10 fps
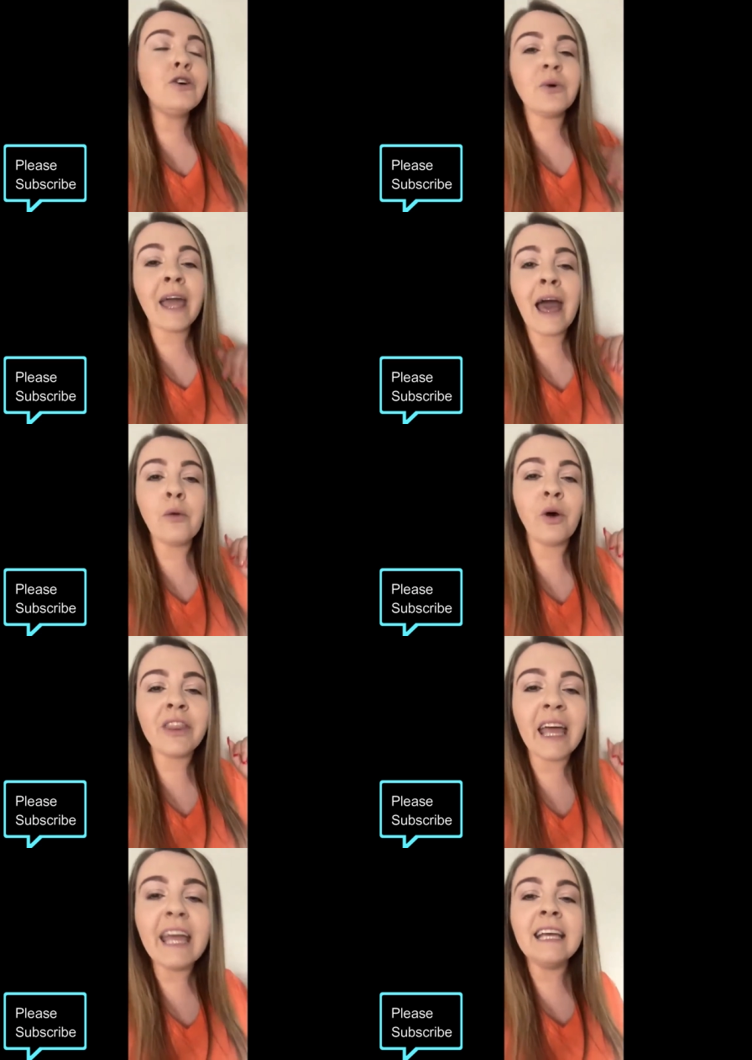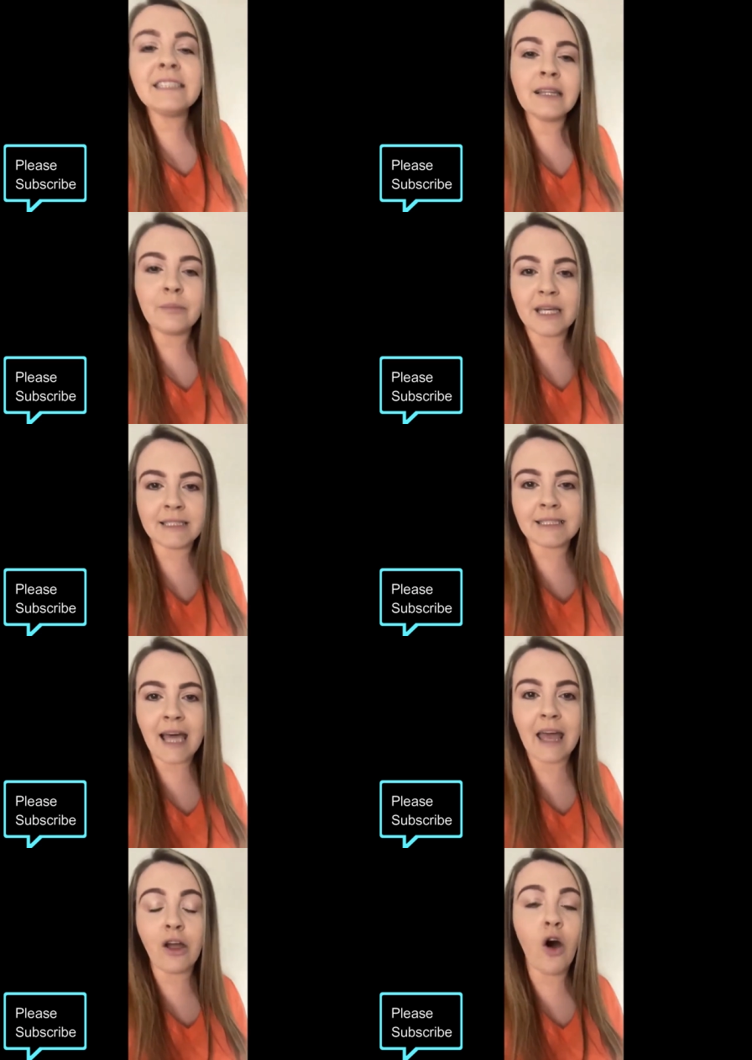I don't care what the Islamists
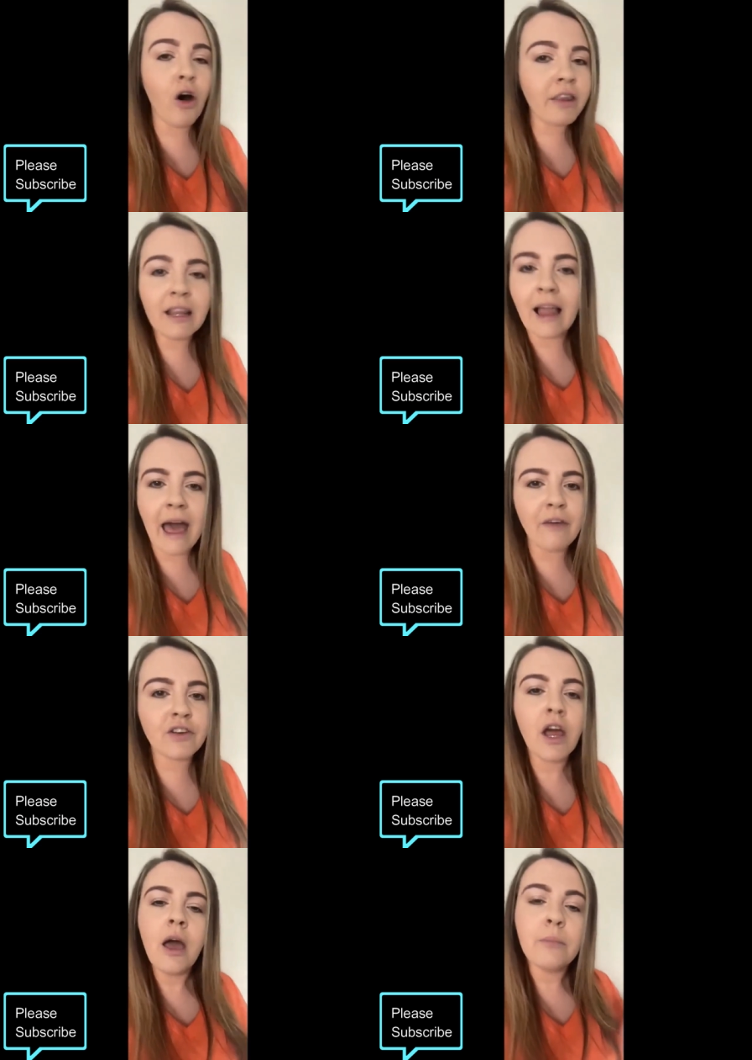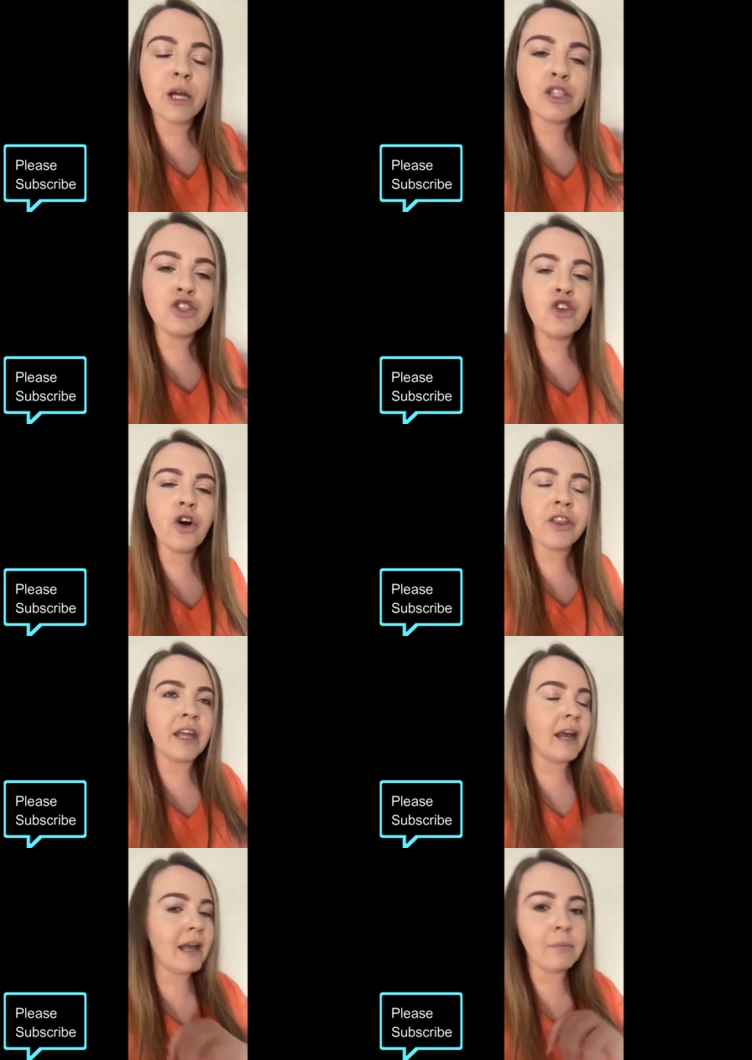say or the left because
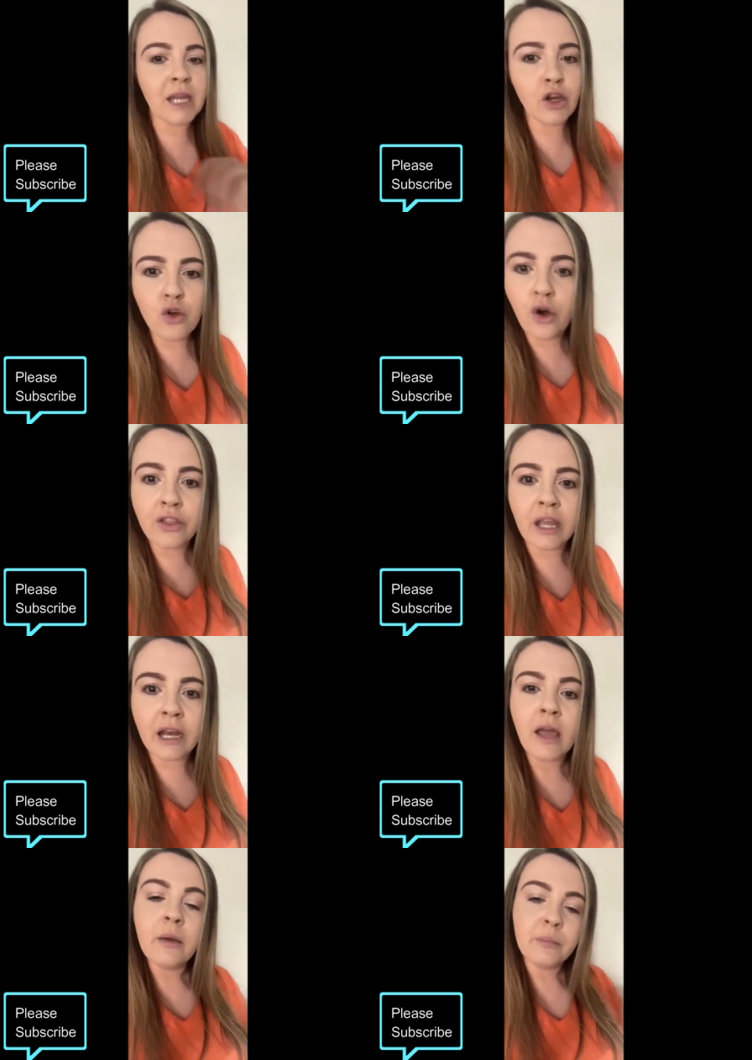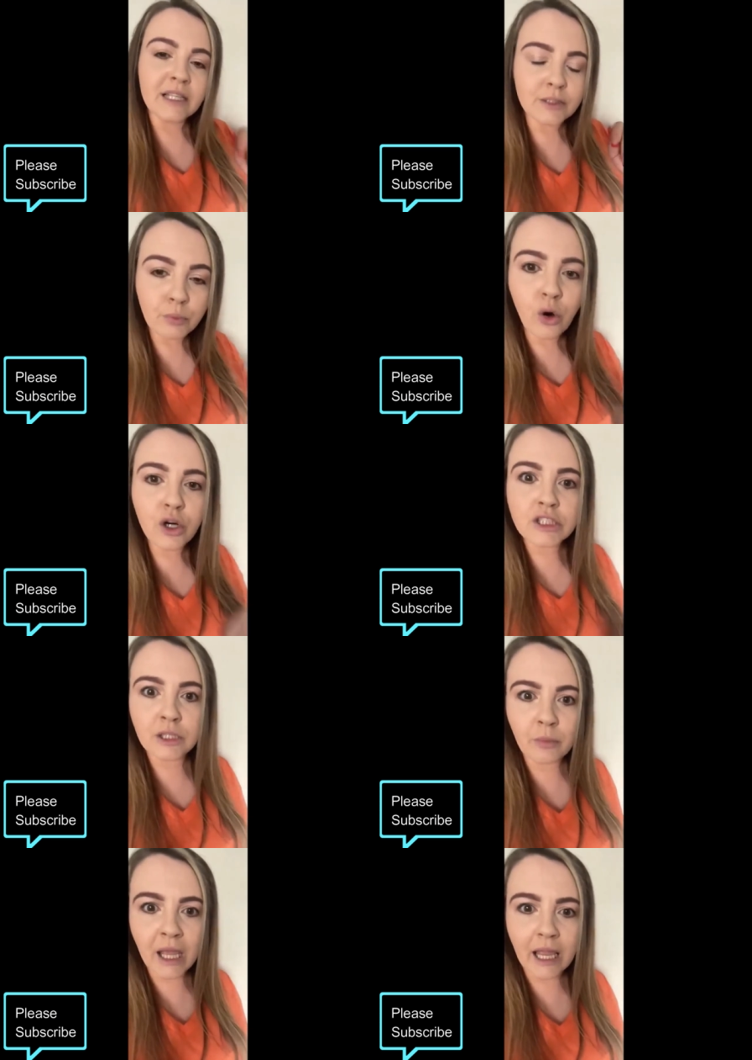nothing, and I mean nothing, means more
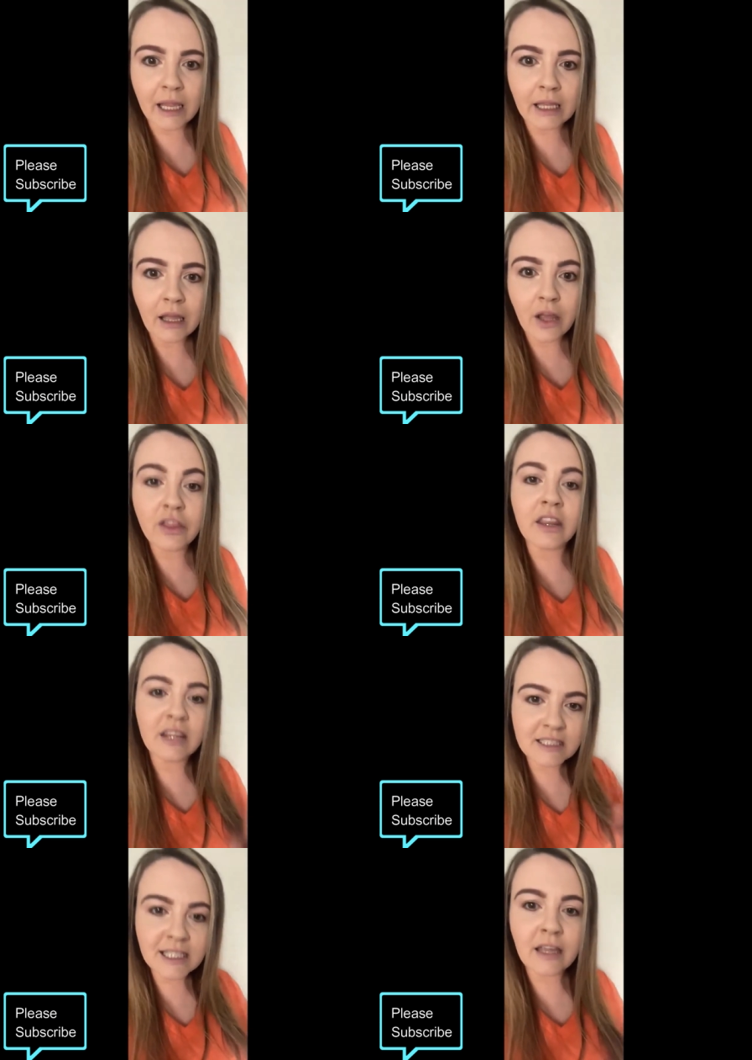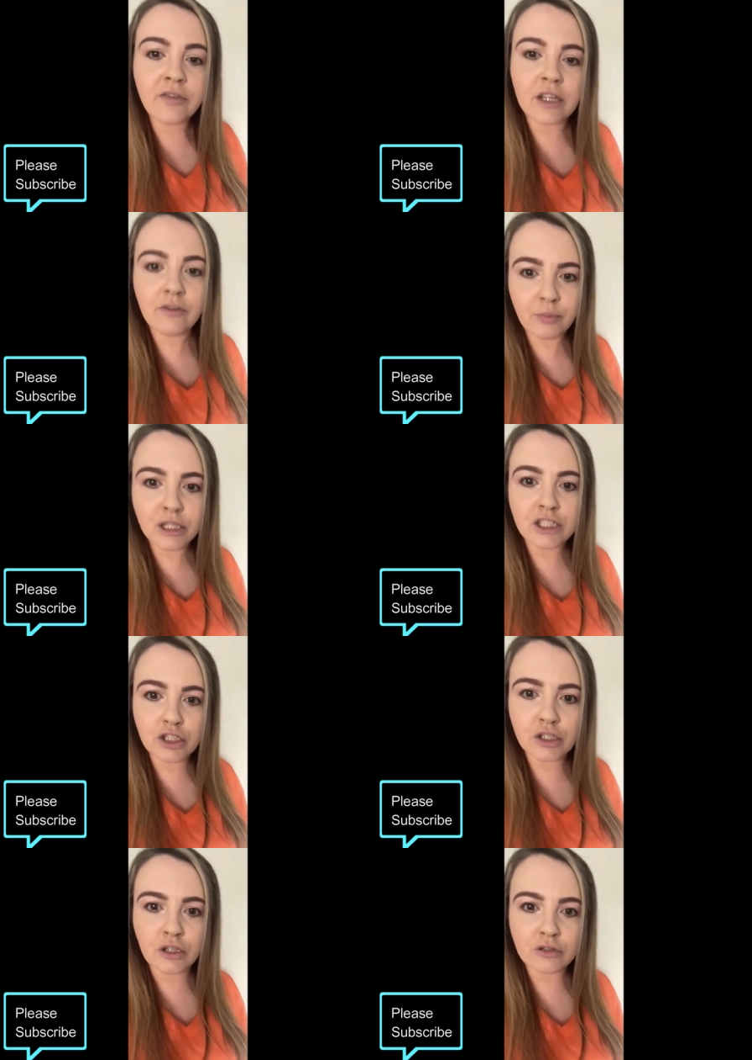to me than the safety of
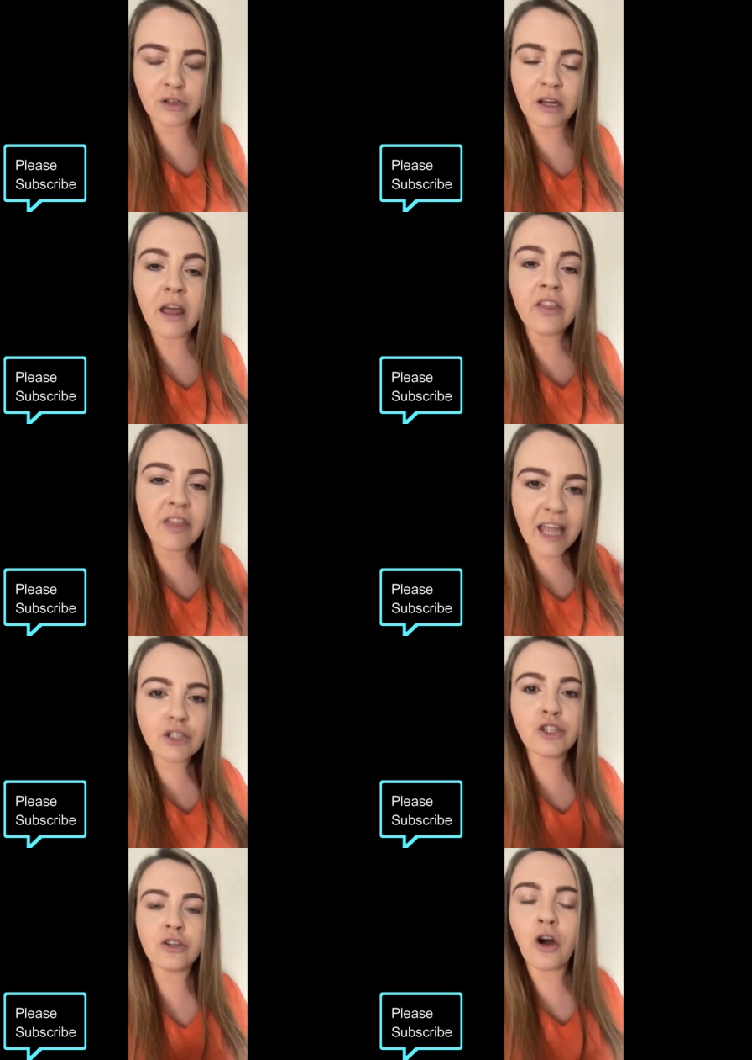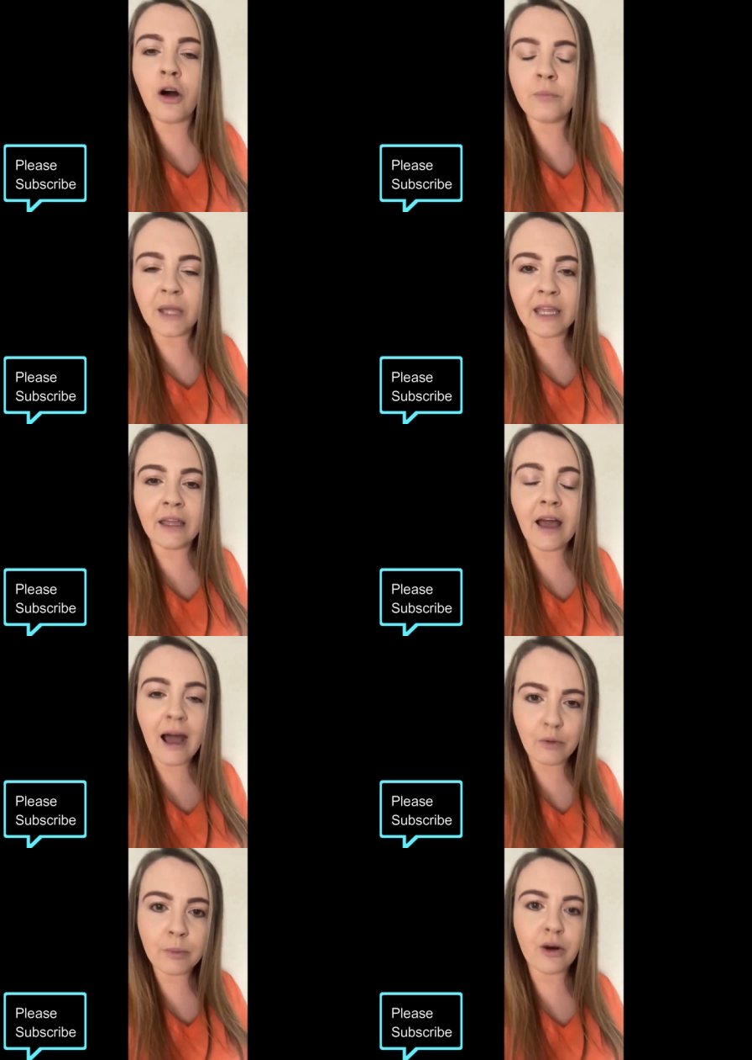British children. They should all be
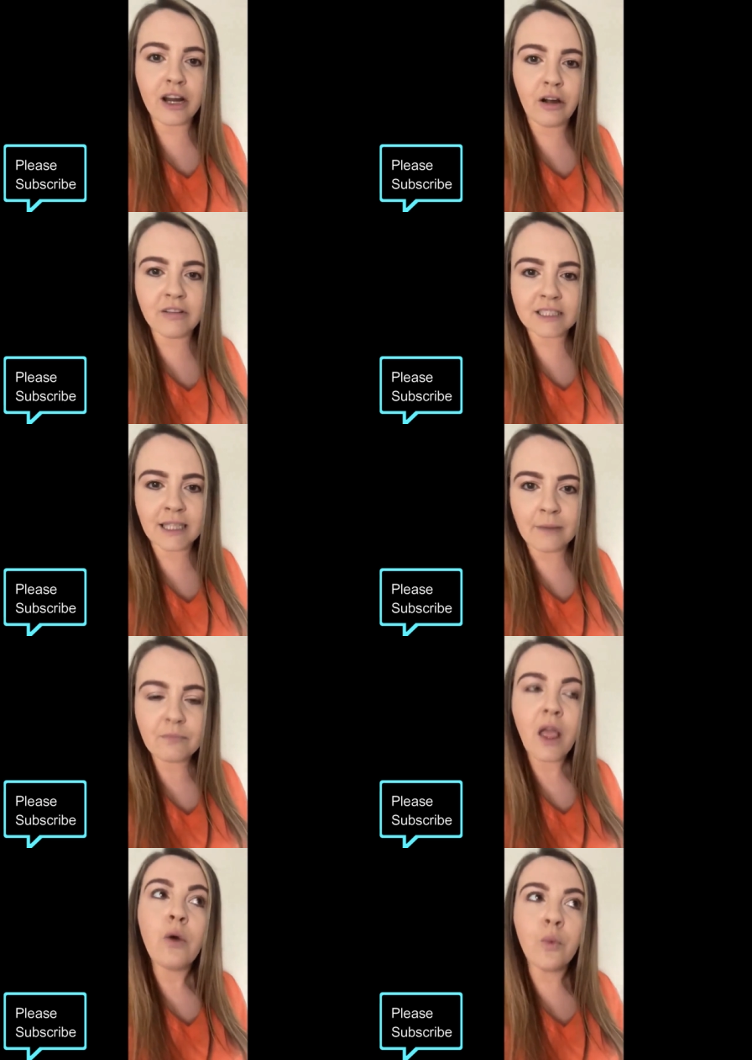our priority.